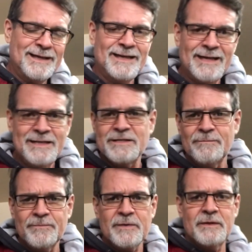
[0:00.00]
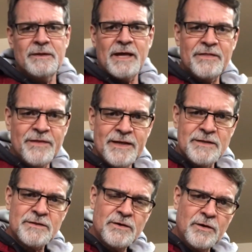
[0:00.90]
Guys, I think
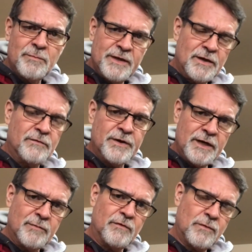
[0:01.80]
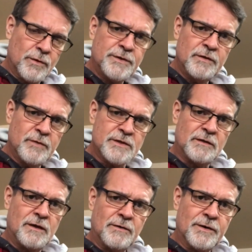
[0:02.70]
it's going to be over here before too much
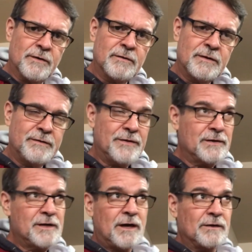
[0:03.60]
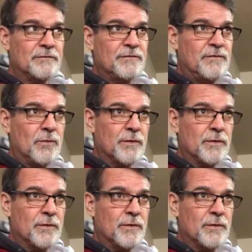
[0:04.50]
longer. They're calling for